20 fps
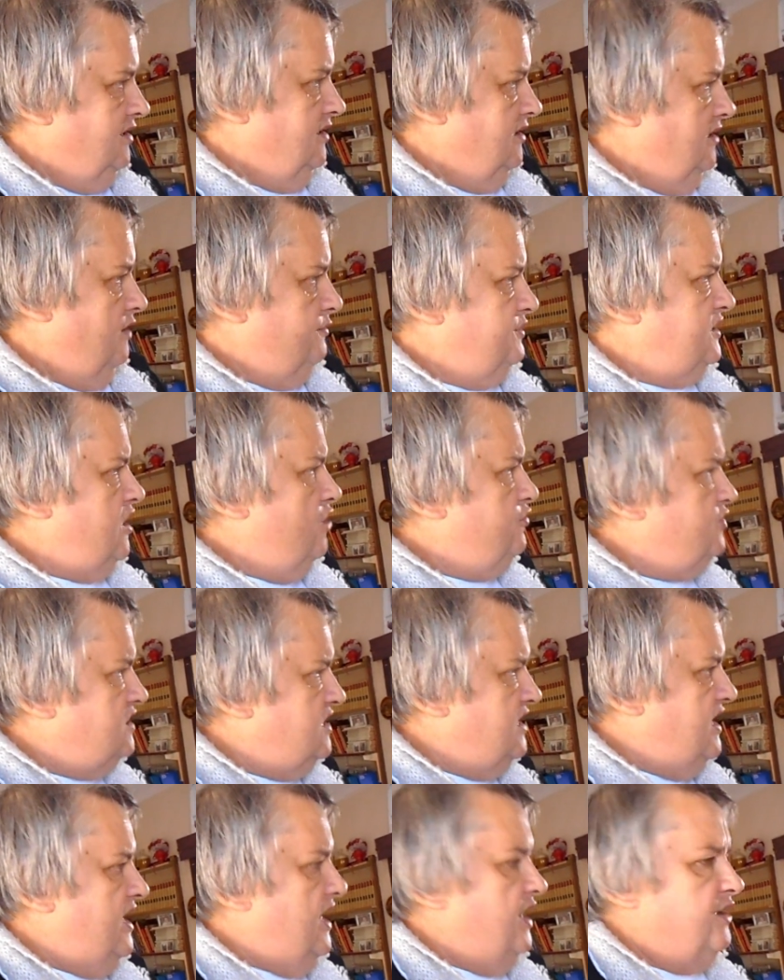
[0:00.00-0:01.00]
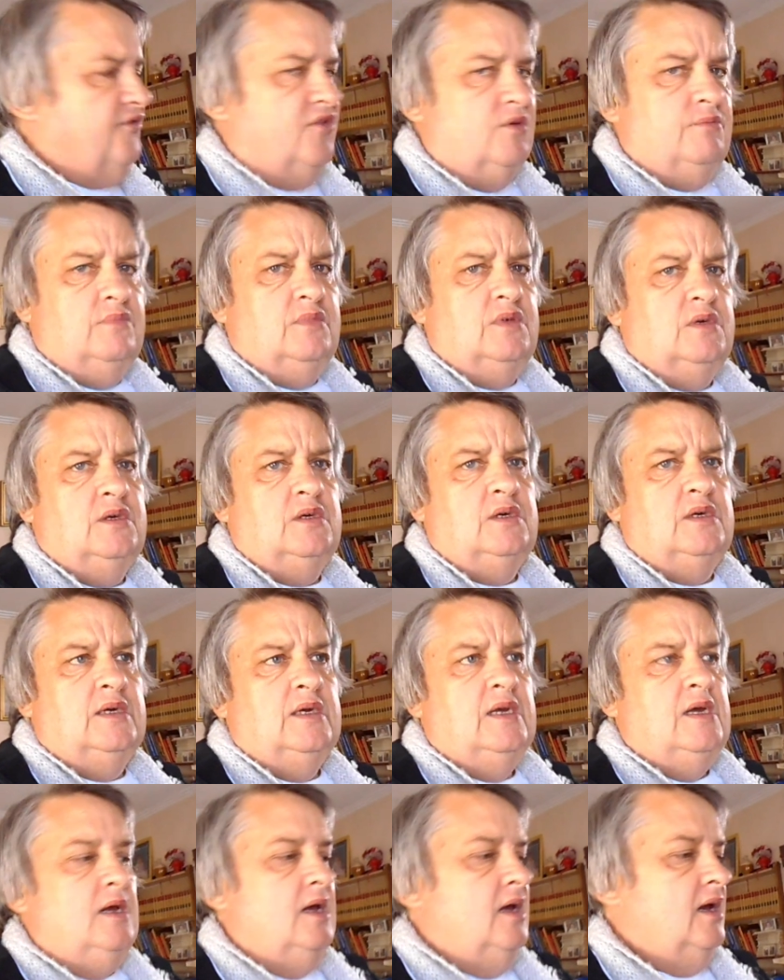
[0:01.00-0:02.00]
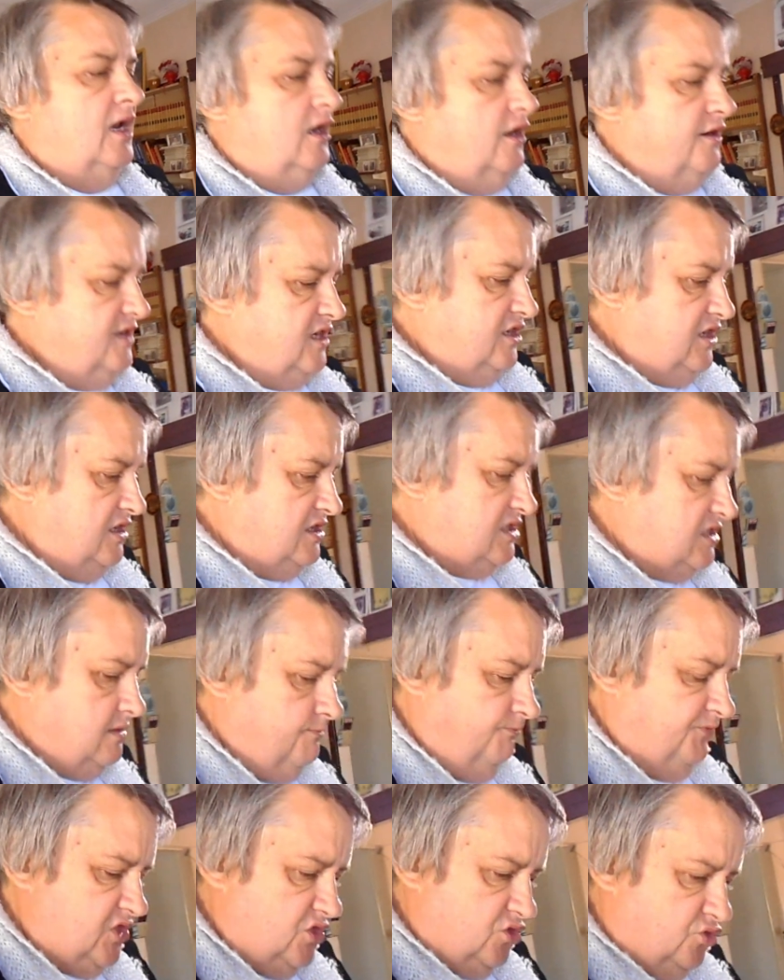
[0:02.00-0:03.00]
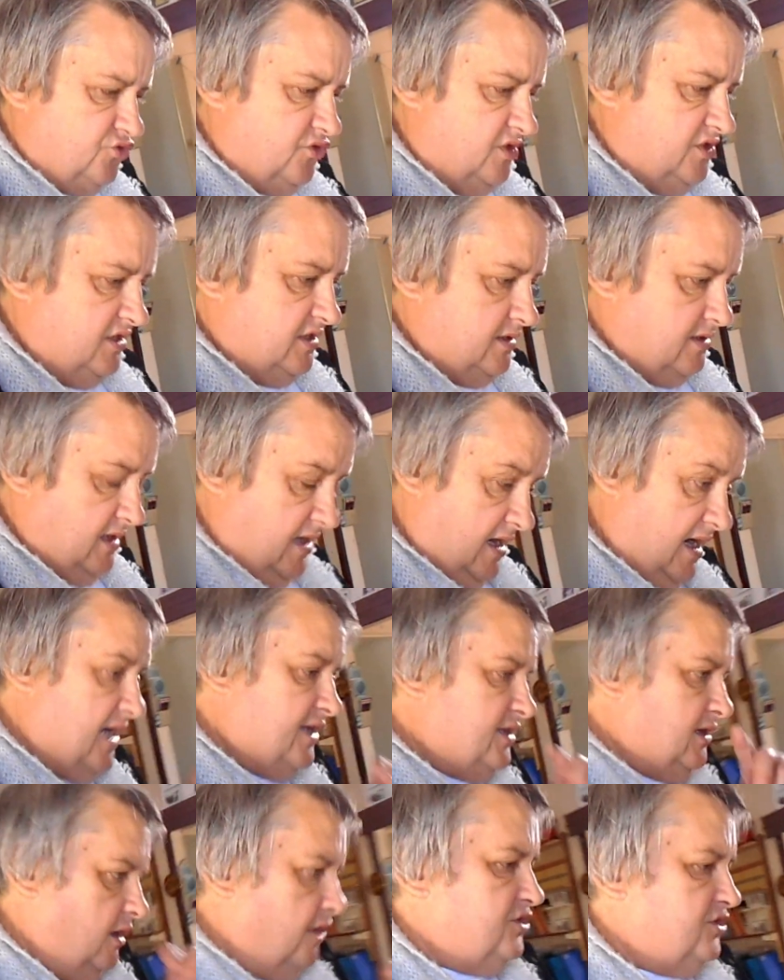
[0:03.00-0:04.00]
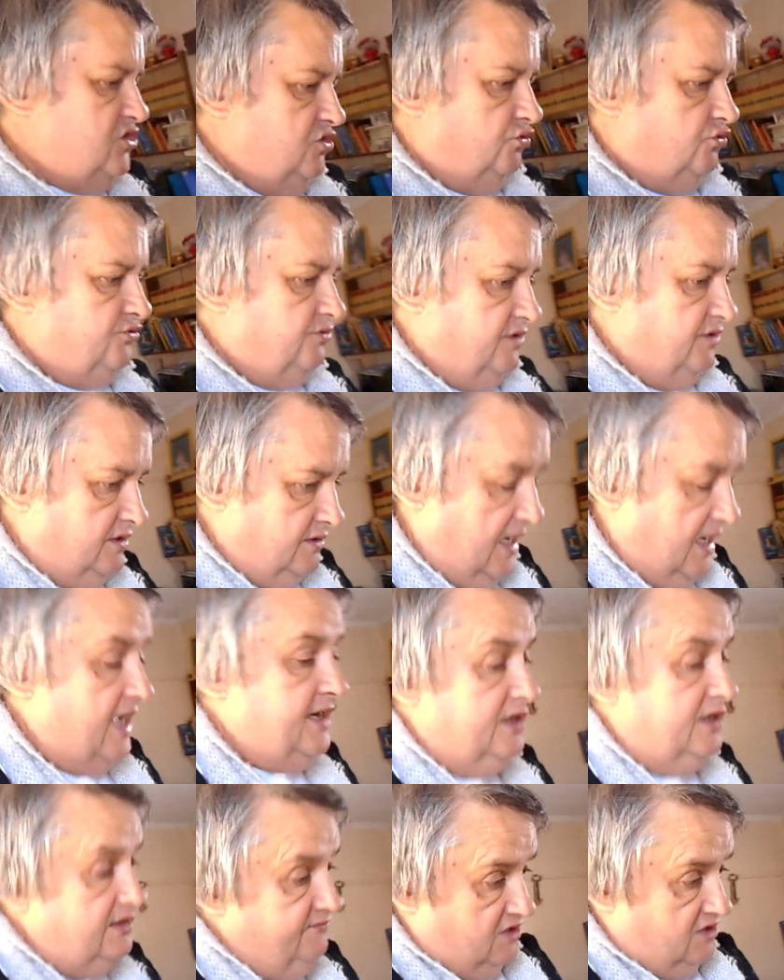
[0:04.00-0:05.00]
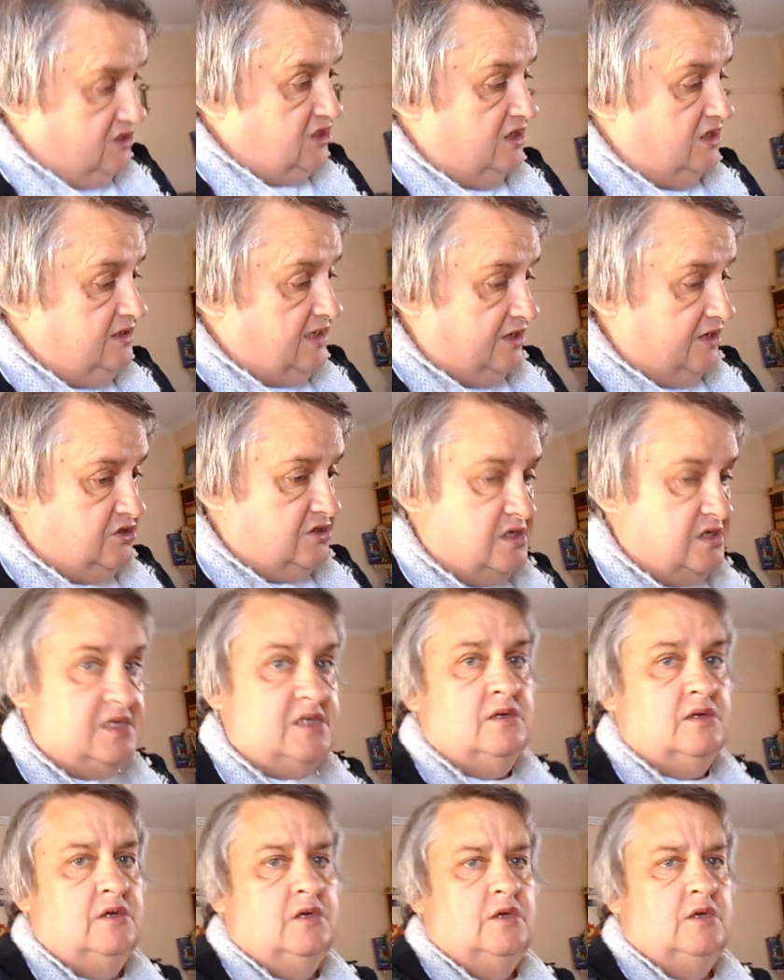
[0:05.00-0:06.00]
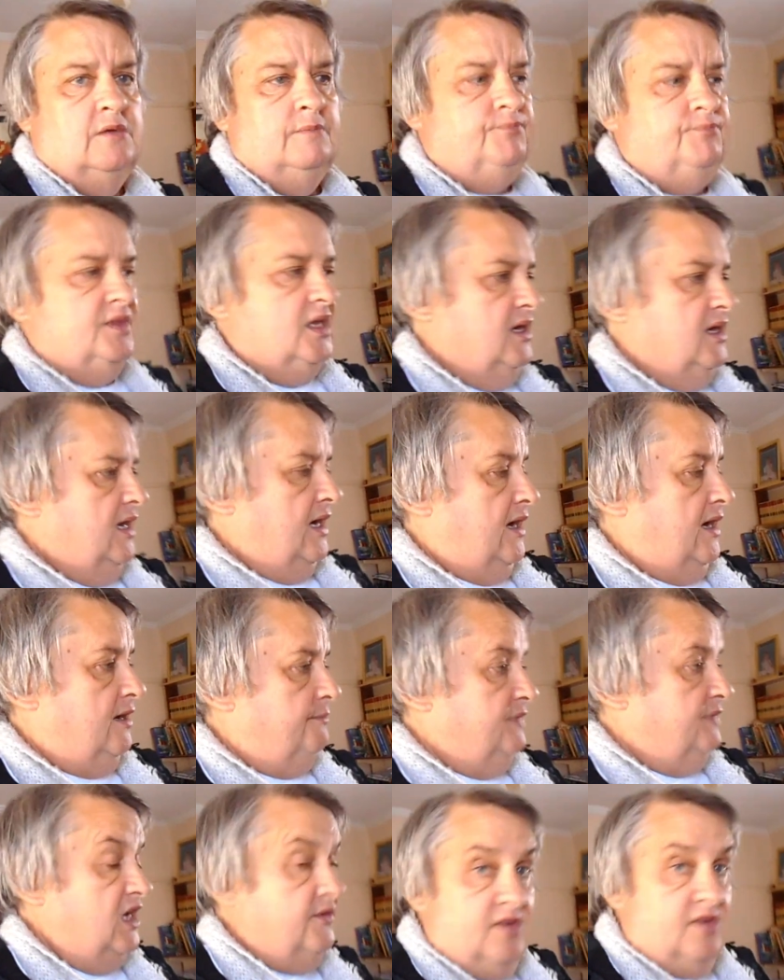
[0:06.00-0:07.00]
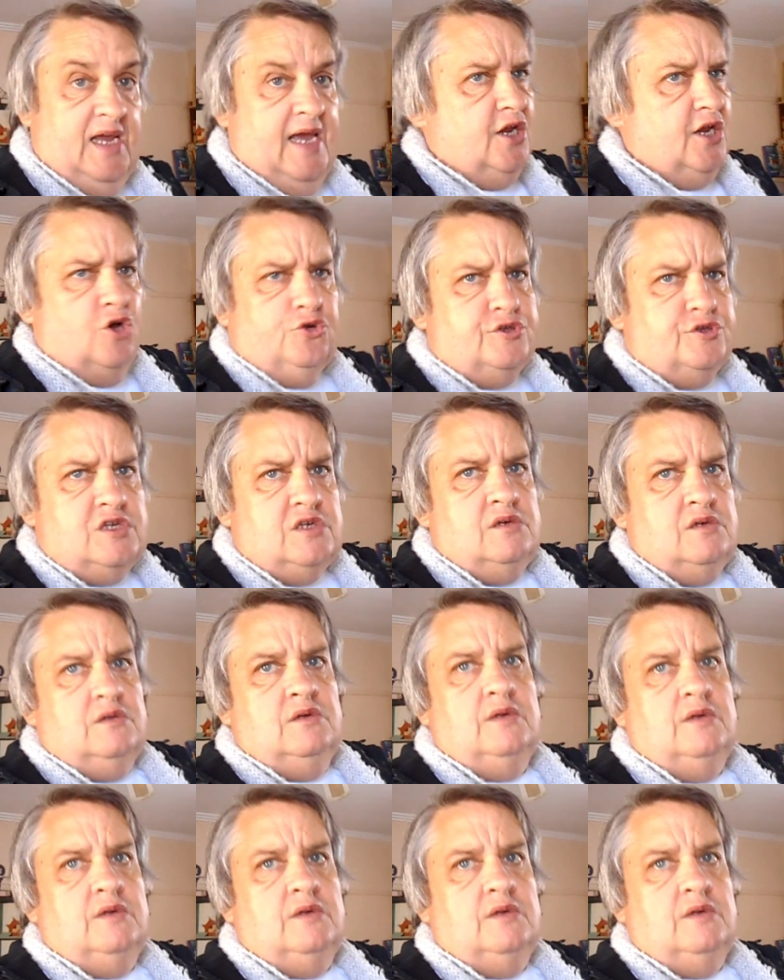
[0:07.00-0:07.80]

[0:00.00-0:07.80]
I was so scared of them. A lot of kids, children, there are a lot of children, and even teenagers, even adults,